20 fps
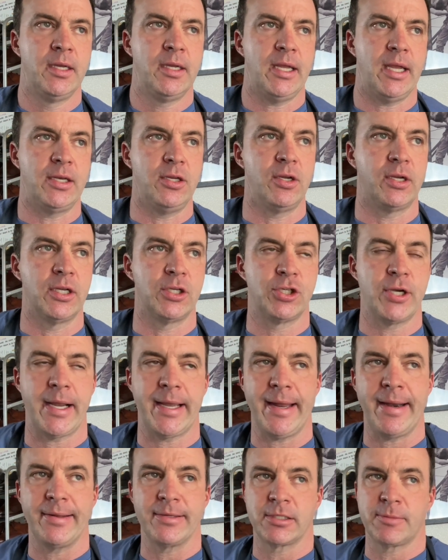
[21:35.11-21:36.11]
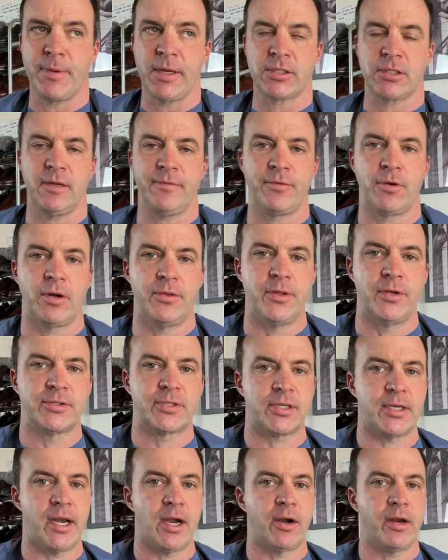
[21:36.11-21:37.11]
and you can check it out, especially if you're in those
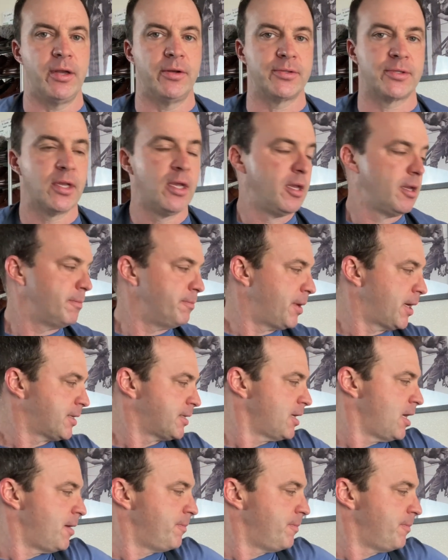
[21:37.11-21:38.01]
scenarios. But